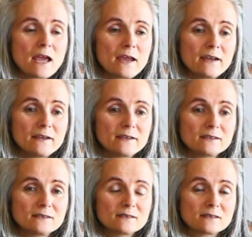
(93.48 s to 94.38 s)

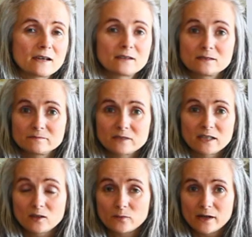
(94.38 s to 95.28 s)
And I
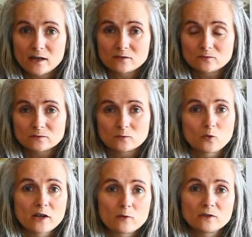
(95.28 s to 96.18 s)
think about
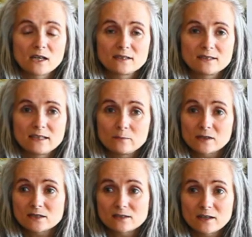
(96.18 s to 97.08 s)
what I would like to eat
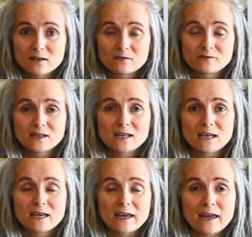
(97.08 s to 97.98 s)
myself,
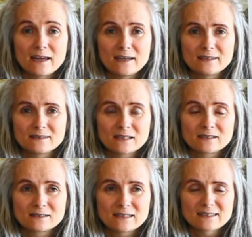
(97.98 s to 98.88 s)
and
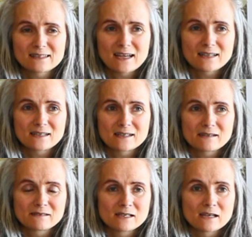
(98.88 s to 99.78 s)
that's kind
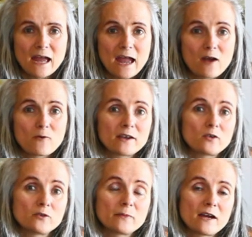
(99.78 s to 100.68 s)
of how I
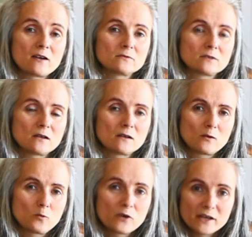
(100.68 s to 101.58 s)
go about
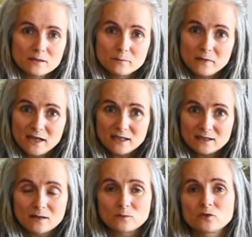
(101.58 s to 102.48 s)
what meat
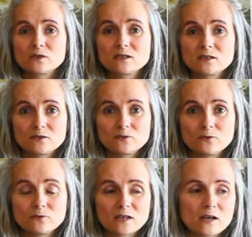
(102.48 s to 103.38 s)
I'm going
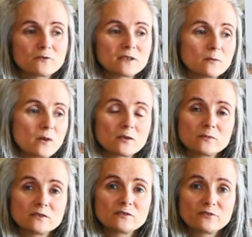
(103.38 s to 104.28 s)
to thaw in the bottom
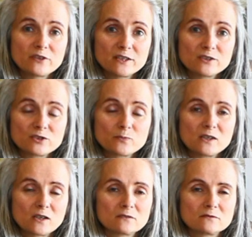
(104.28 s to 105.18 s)
of the fridge,
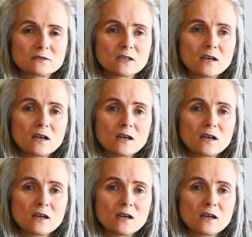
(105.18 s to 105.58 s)
because